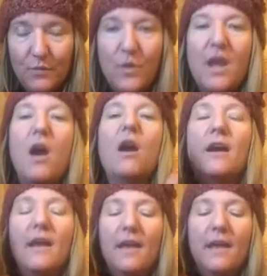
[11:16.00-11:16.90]
We
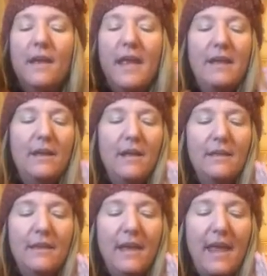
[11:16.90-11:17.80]
are
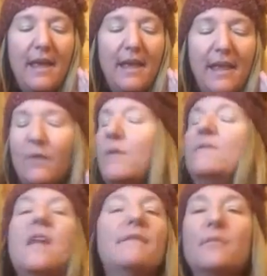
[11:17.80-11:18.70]
like
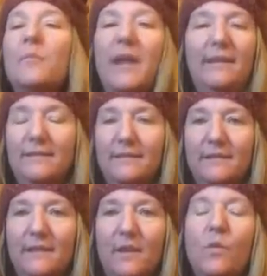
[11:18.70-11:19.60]
we've never been.
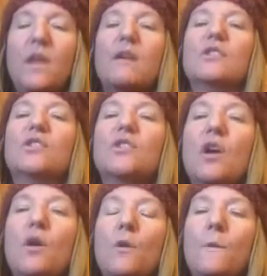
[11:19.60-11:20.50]
We are
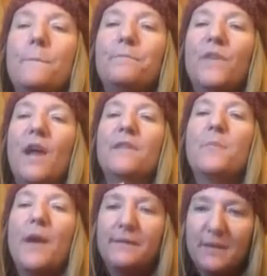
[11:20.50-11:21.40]
so on the
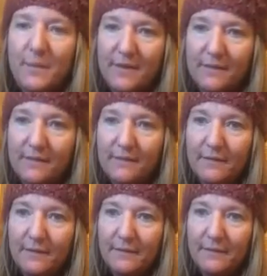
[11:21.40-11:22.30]
precipice
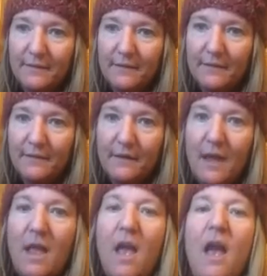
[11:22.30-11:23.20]

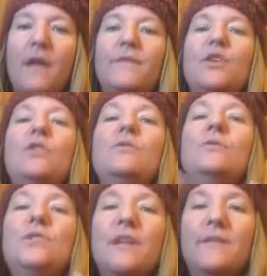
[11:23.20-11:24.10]
of
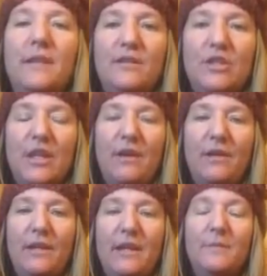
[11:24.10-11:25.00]
huge
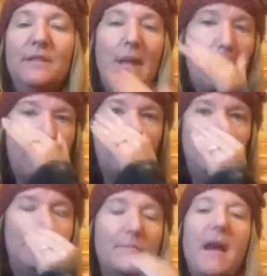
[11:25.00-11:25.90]
evolutionary leaps.
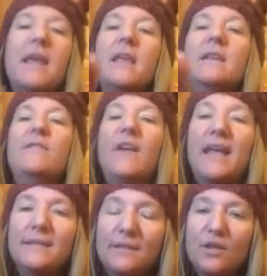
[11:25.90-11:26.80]
My
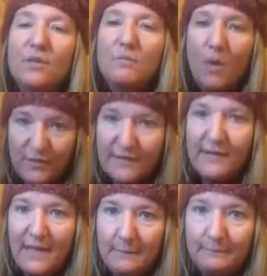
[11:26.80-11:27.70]
advice to you
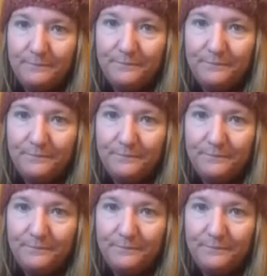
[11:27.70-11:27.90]
mostly